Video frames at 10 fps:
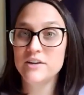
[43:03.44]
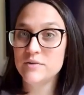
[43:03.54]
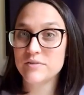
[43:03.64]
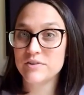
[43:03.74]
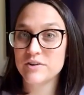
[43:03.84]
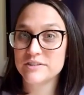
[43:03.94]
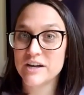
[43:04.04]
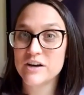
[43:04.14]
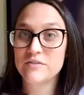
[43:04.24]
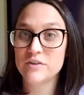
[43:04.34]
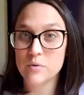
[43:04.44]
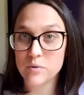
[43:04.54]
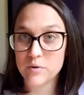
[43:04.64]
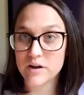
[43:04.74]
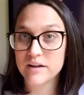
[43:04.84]
yourself, your
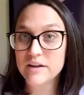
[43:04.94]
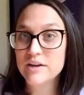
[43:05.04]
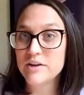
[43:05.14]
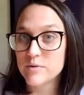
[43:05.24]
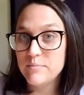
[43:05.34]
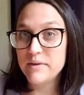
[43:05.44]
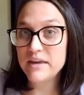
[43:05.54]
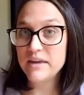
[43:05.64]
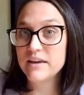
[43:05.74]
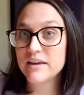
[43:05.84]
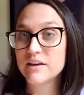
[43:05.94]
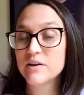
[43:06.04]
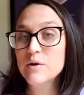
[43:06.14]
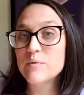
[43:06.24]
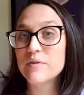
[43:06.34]
aura, your being
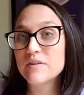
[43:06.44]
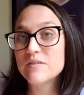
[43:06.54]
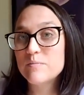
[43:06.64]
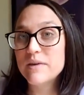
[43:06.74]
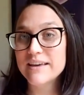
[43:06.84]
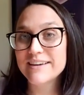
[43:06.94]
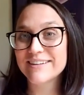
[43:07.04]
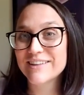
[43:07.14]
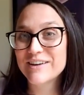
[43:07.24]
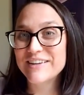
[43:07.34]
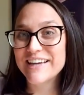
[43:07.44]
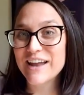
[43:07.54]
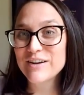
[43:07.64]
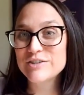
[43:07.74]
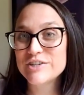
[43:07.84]
with this pink loving
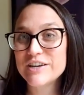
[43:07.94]
energy,